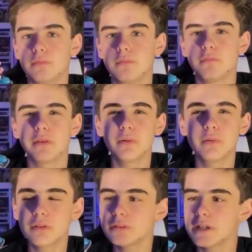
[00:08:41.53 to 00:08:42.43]

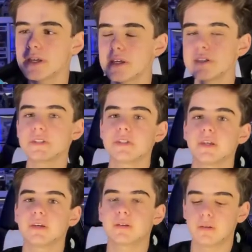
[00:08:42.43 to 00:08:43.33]
fuel, I guess,
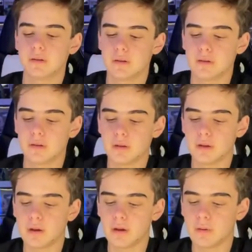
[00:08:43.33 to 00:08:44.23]
like
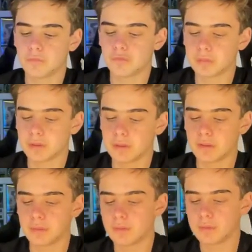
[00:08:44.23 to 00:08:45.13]
from
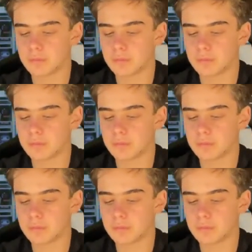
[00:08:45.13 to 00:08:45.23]
the